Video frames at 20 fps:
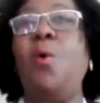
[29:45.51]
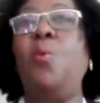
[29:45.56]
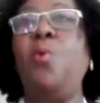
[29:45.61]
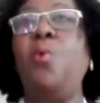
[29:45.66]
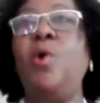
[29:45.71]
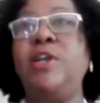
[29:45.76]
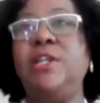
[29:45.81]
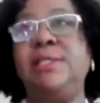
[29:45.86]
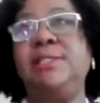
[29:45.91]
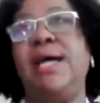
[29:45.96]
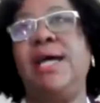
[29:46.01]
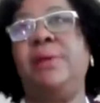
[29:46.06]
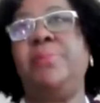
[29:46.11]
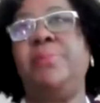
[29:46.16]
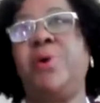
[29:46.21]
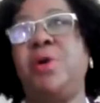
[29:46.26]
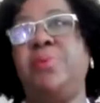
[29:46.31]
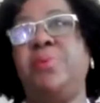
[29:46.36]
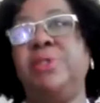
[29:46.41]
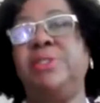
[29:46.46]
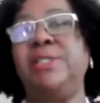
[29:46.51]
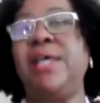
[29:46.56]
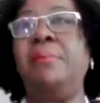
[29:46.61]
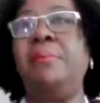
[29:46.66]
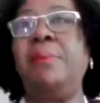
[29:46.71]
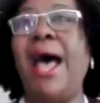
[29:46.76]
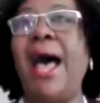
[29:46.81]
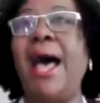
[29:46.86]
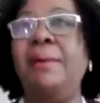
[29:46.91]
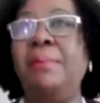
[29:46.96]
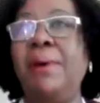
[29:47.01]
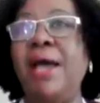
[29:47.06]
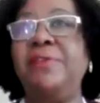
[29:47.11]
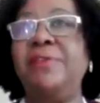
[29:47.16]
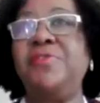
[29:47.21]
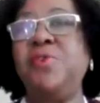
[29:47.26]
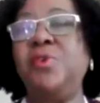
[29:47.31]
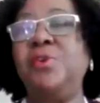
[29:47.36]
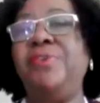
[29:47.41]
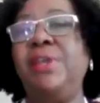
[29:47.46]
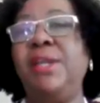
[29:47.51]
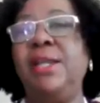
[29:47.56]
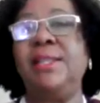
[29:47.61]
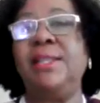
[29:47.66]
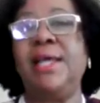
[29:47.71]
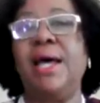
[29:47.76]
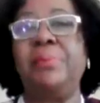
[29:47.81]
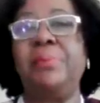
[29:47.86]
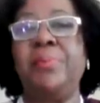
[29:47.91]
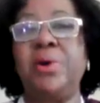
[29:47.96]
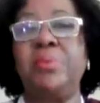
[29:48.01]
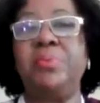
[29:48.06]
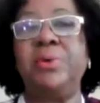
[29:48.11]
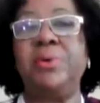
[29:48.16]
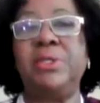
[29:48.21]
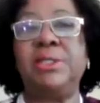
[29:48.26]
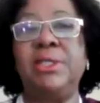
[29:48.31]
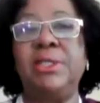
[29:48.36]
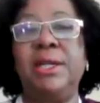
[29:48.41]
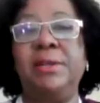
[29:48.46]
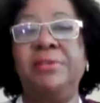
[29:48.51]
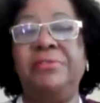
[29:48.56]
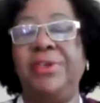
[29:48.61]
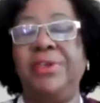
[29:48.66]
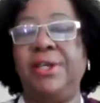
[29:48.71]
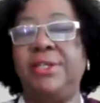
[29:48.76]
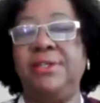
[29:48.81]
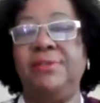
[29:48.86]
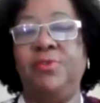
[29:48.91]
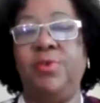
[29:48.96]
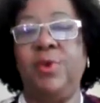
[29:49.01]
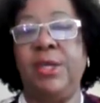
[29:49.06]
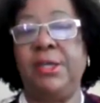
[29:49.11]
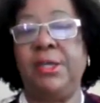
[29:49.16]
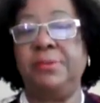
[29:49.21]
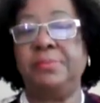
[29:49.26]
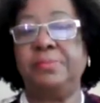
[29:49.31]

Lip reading: What is that purpose? And am I fulfilling that purpose in an effective way?